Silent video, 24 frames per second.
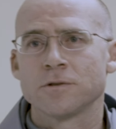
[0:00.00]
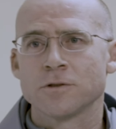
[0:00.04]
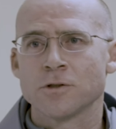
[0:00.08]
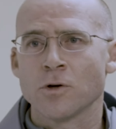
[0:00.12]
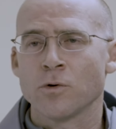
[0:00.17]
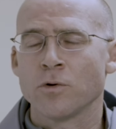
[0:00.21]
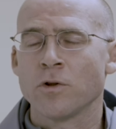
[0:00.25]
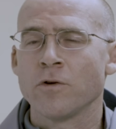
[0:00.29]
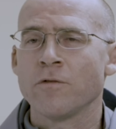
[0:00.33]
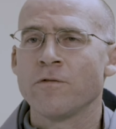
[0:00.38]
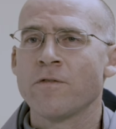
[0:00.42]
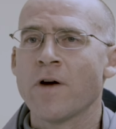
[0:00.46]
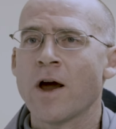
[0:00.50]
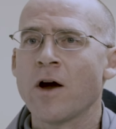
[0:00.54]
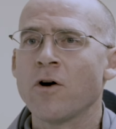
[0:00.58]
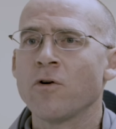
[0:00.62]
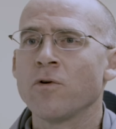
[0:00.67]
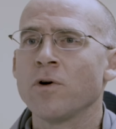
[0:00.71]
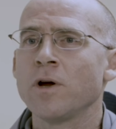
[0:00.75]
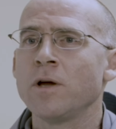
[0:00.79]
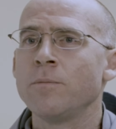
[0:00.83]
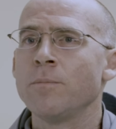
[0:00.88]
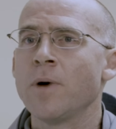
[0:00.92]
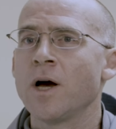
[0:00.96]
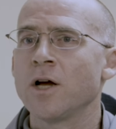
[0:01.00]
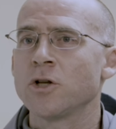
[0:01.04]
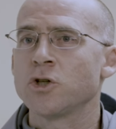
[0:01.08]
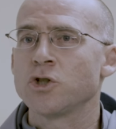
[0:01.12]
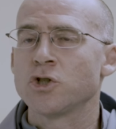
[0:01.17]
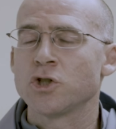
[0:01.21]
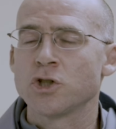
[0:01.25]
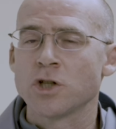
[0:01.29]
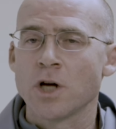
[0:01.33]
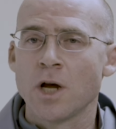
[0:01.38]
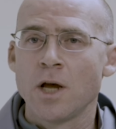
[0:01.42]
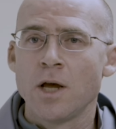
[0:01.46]
So they're very
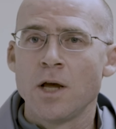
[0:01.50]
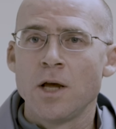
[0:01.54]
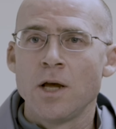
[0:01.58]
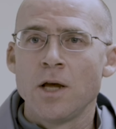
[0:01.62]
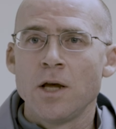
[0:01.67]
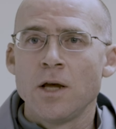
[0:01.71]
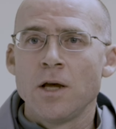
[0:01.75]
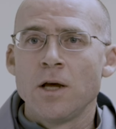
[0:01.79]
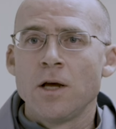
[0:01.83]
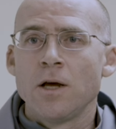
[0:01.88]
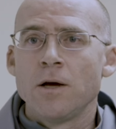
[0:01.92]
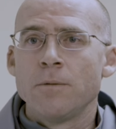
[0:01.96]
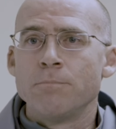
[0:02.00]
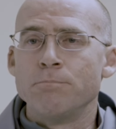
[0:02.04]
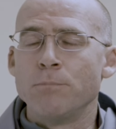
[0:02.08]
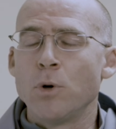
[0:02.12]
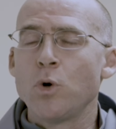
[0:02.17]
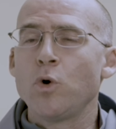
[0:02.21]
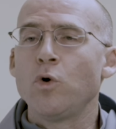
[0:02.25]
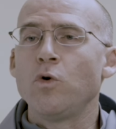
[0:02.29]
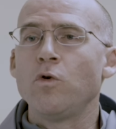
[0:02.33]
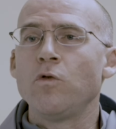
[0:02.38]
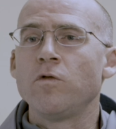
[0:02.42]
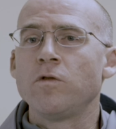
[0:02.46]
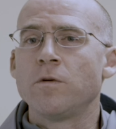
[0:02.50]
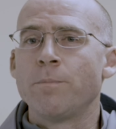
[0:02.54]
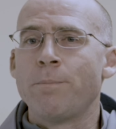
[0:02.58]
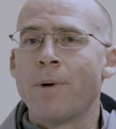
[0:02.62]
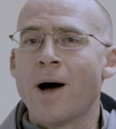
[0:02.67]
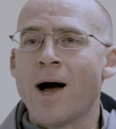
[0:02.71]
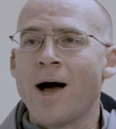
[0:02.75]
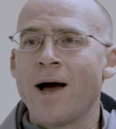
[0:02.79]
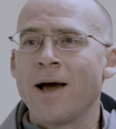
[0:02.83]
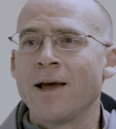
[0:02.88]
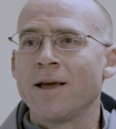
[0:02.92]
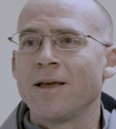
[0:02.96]
much moved
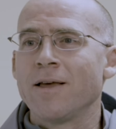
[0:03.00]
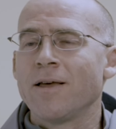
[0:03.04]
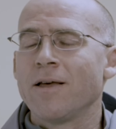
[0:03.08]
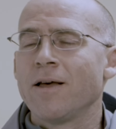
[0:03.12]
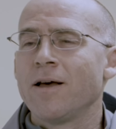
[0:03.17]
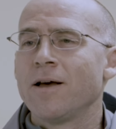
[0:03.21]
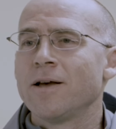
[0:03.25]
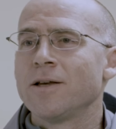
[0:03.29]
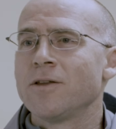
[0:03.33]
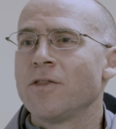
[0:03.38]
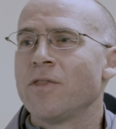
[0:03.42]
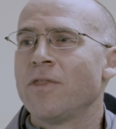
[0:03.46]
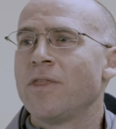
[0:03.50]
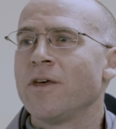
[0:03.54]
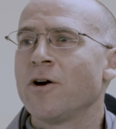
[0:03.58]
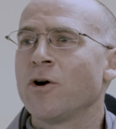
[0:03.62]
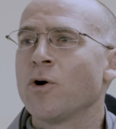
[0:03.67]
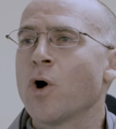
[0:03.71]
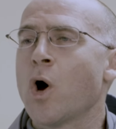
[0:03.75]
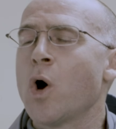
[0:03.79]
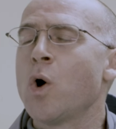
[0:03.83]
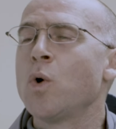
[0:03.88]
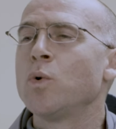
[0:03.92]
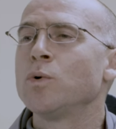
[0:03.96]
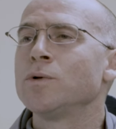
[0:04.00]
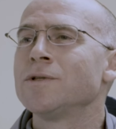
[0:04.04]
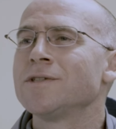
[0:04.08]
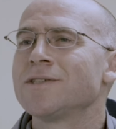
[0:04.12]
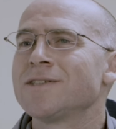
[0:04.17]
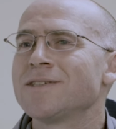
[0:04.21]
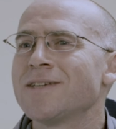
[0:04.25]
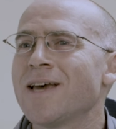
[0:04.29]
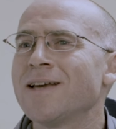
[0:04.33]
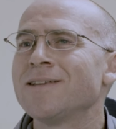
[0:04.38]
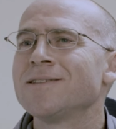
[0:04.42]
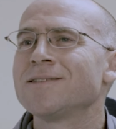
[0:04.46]
by their own
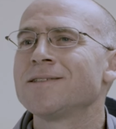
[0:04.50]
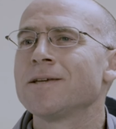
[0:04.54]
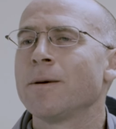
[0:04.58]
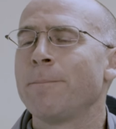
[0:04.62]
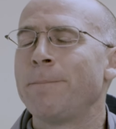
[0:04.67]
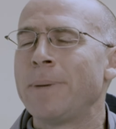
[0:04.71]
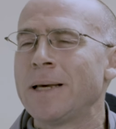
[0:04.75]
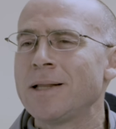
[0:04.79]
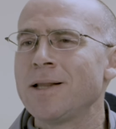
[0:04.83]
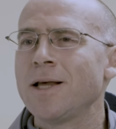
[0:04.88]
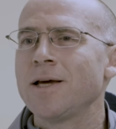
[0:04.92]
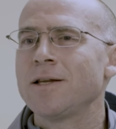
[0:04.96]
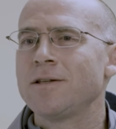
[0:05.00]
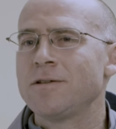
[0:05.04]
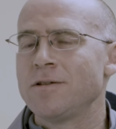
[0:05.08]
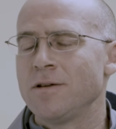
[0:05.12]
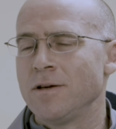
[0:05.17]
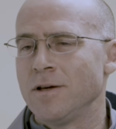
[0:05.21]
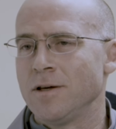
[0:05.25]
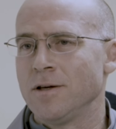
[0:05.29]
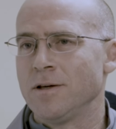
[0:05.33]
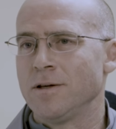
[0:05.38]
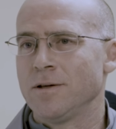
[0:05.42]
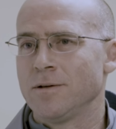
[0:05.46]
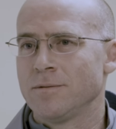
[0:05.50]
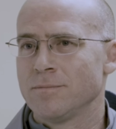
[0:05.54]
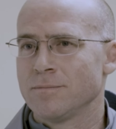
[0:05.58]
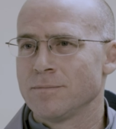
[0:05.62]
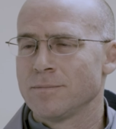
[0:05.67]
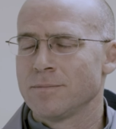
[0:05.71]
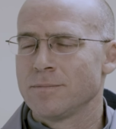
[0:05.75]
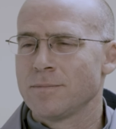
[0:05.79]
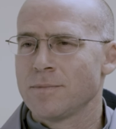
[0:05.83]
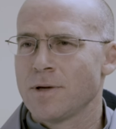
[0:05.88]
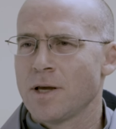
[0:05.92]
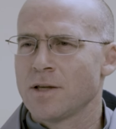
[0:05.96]
sensibility.
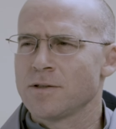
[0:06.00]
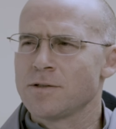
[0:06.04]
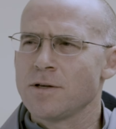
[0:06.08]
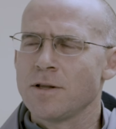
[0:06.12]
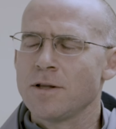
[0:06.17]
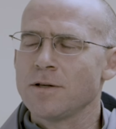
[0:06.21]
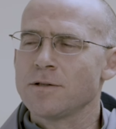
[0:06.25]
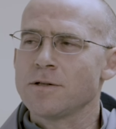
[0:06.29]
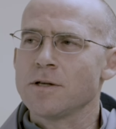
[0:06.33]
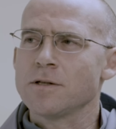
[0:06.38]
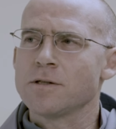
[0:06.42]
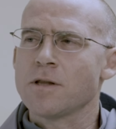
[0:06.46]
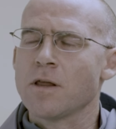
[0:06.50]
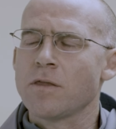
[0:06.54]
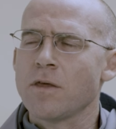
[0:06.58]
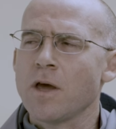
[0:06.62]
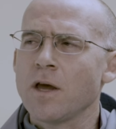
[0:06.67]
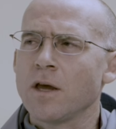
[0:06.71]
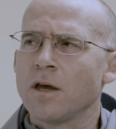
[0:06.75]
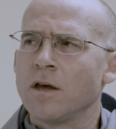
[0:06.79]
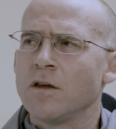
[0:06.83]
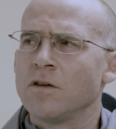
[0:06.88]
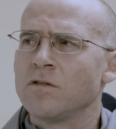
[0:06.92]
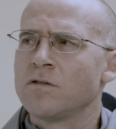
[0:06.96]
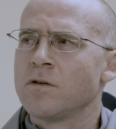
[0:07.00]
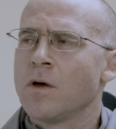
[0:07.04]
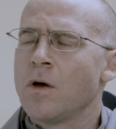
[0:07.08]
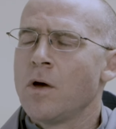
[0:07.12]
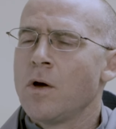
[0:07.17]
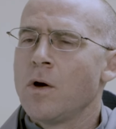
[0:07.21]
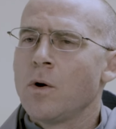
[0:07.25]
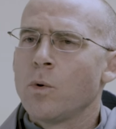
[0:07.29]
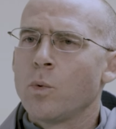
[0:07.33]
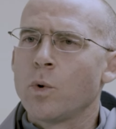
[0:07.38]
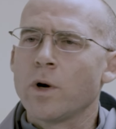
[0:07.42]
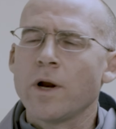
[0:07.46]
And see, this is the thing is
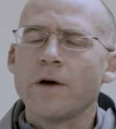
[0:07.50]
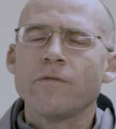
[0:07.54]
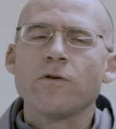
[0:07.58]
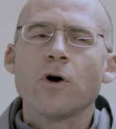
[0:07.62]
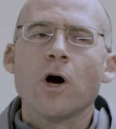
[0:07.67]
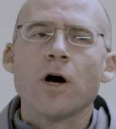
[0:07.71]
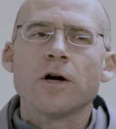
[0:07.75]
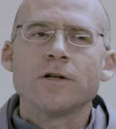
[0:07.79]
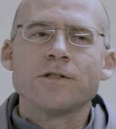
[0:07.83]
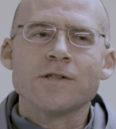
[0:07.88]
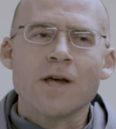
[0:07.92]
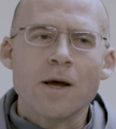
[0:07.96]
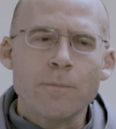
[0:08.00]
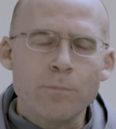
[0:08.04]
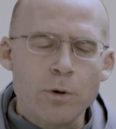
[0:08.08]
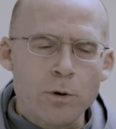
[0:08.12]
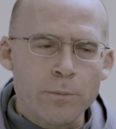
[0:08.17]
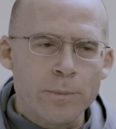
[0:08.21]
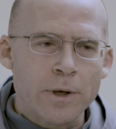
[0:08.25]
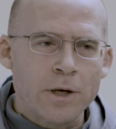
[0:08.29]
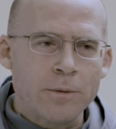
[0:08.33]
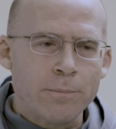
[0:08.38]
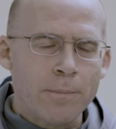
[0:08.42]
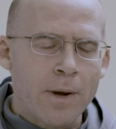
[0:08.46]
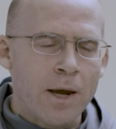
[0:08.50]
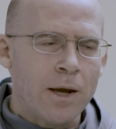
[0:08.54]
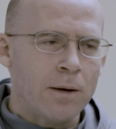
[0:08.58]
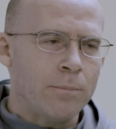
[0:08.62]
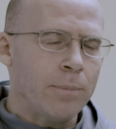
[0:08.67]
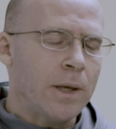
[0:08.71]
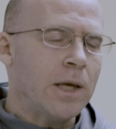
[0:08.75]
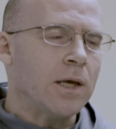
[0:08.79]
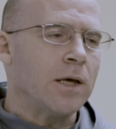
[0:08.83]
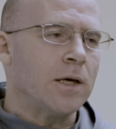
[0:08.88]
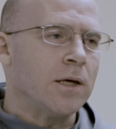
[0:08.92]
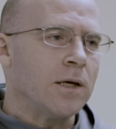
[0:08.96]
whatever our temperament may
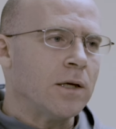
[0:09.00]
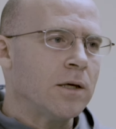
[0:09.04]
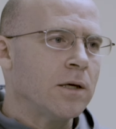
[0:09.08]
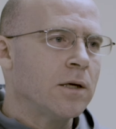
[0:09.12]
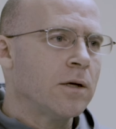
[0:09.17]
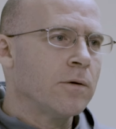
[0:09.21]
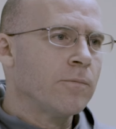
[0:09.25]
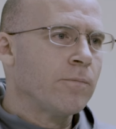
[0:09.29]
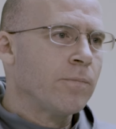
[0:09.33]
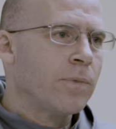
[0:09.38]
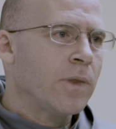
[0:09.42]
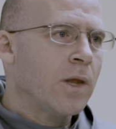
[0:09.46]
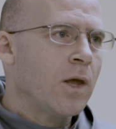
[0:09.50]
be,